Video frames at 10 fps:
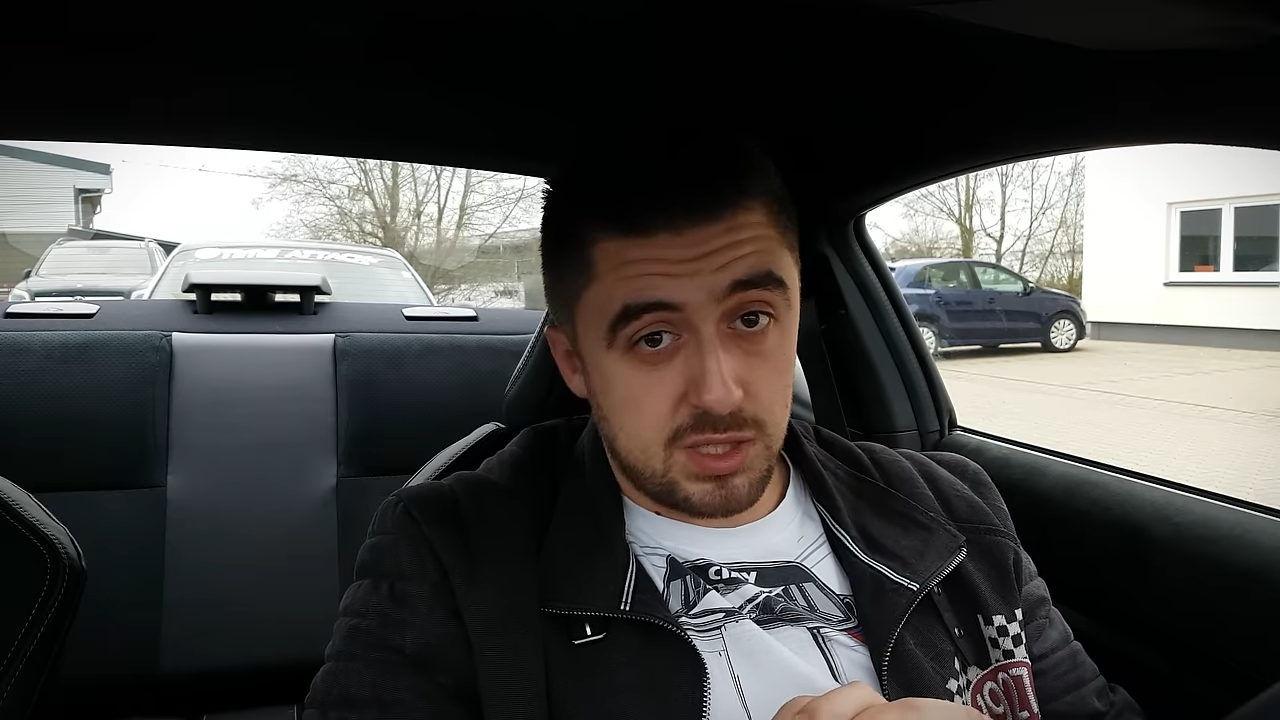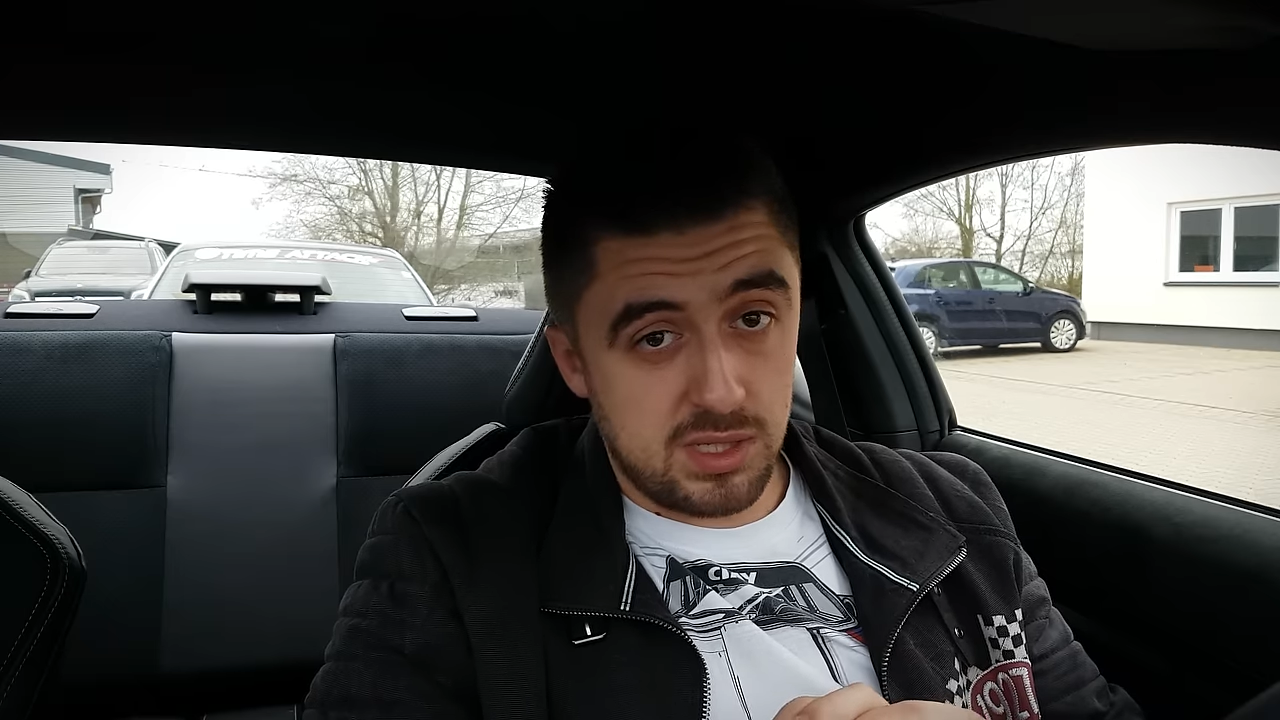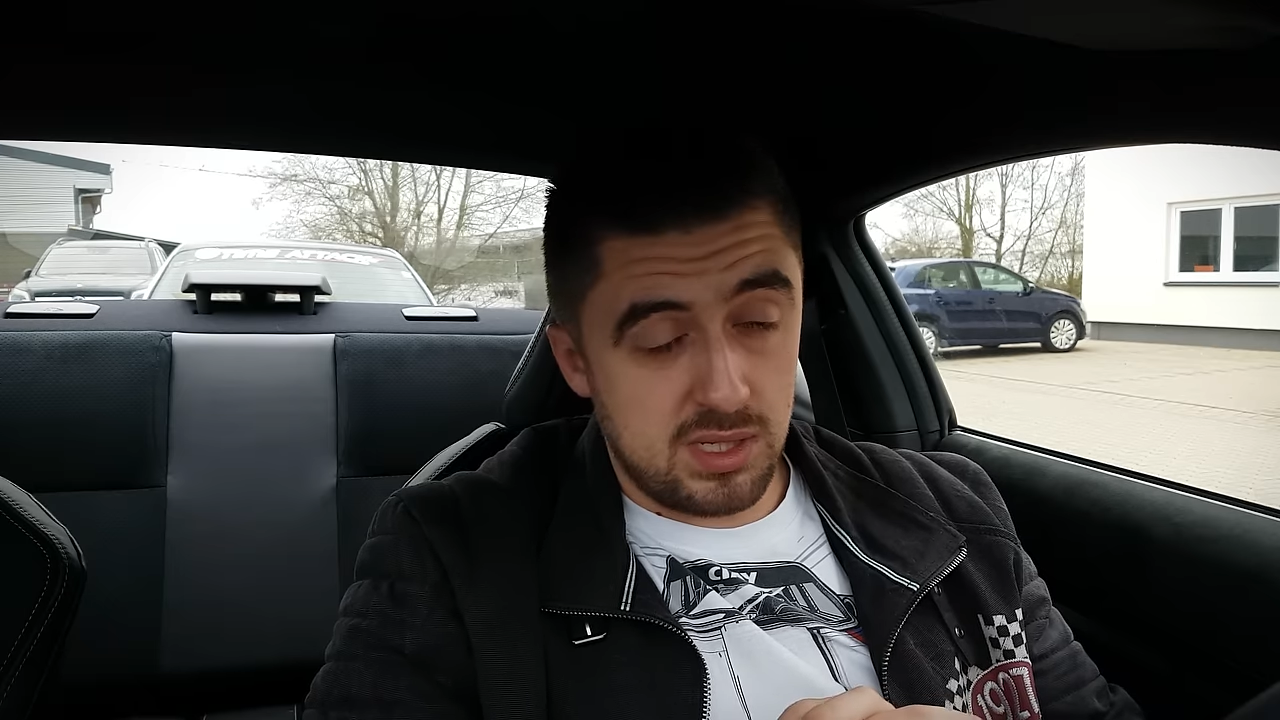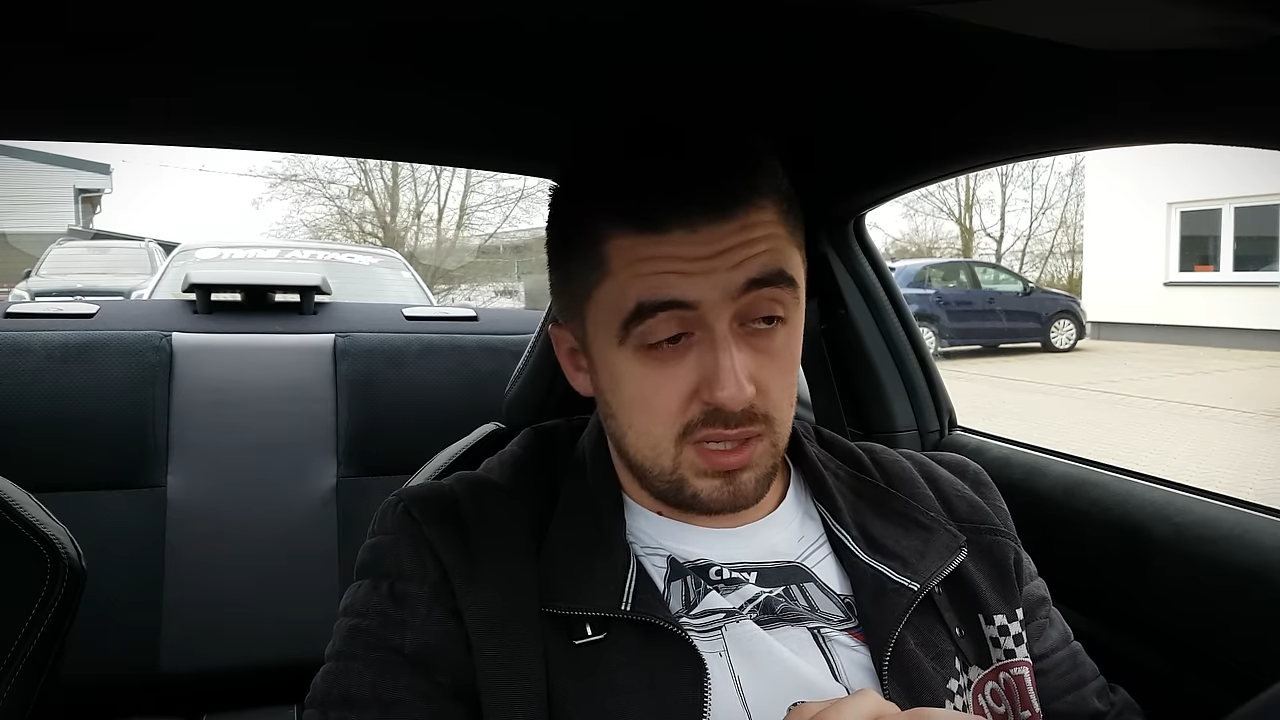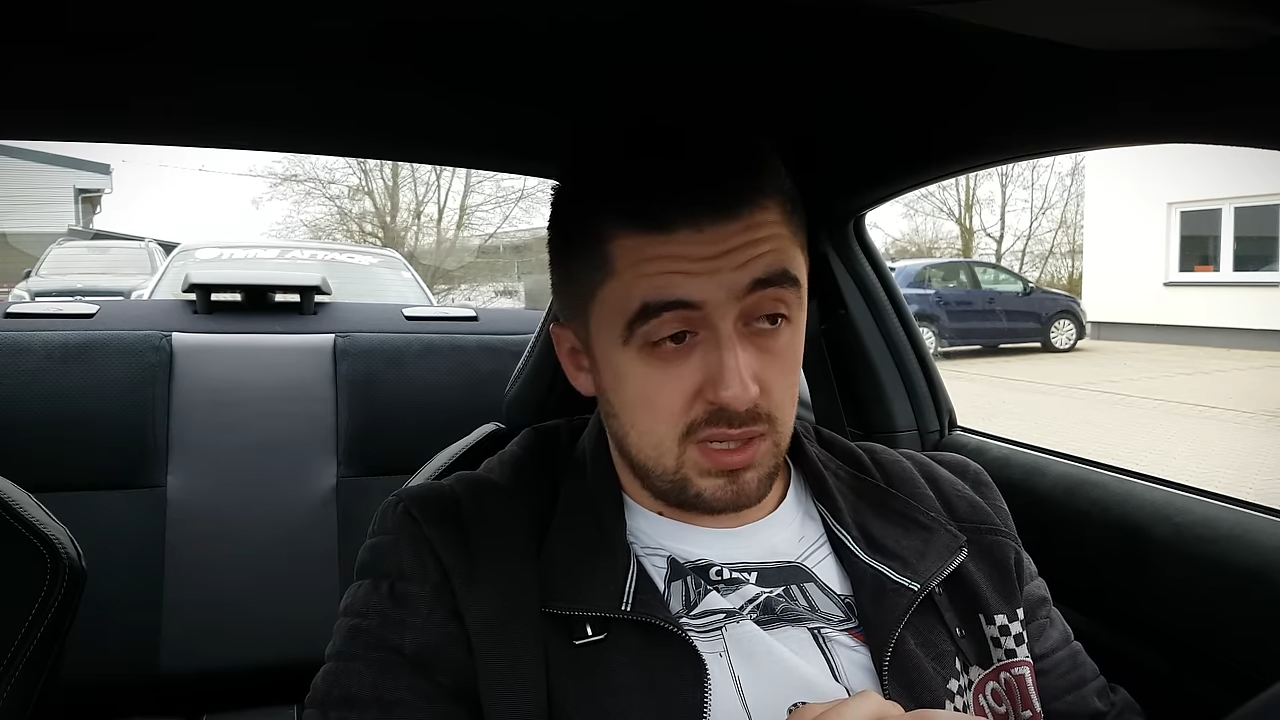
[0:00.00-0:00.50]

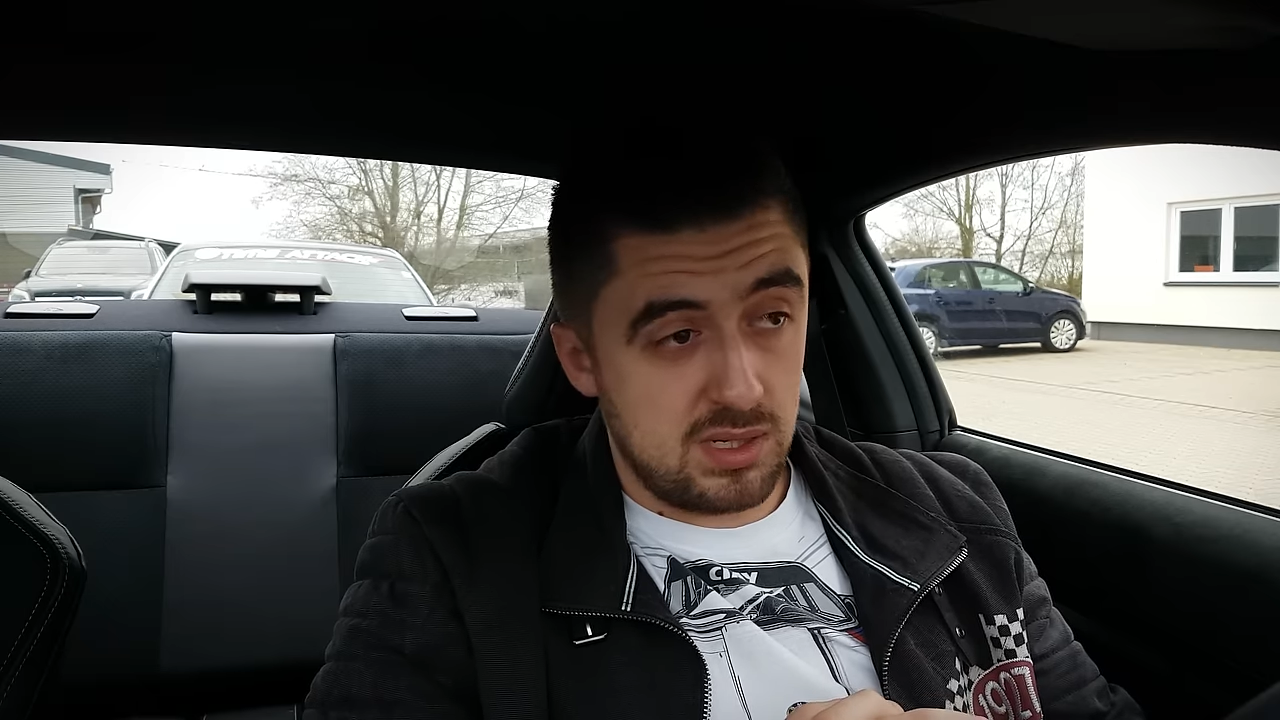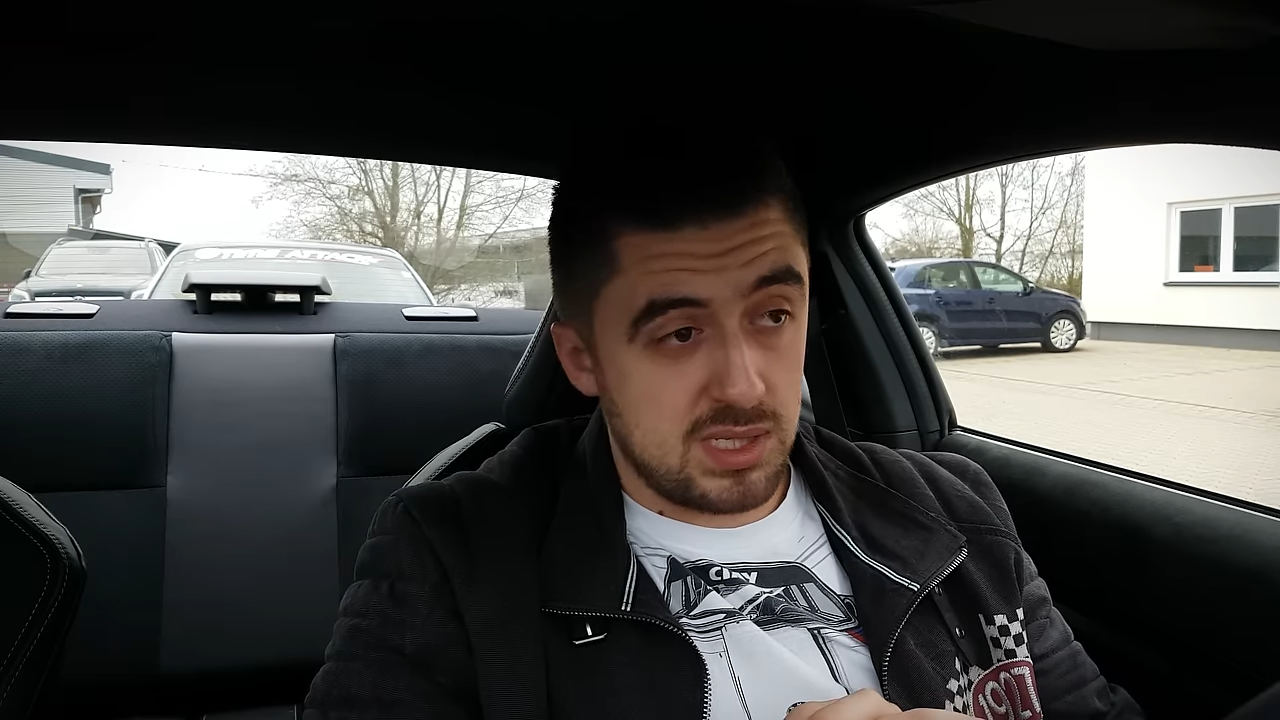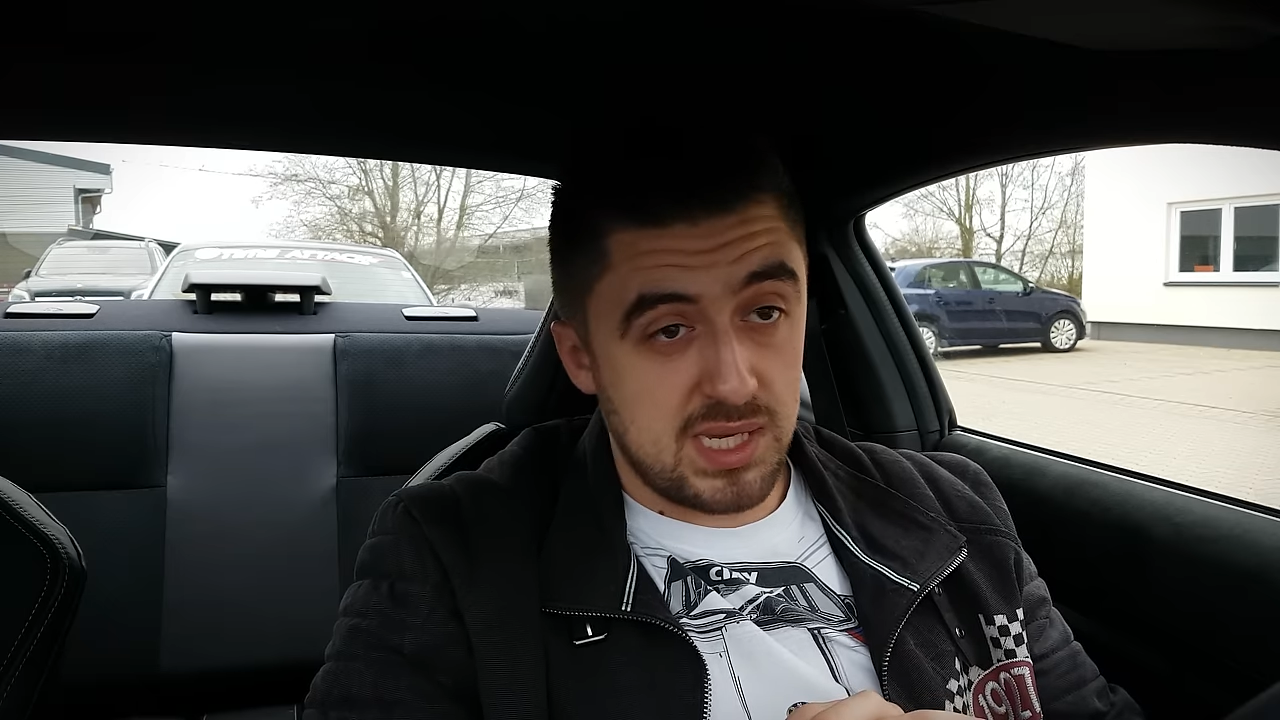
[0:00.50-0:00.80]
uh,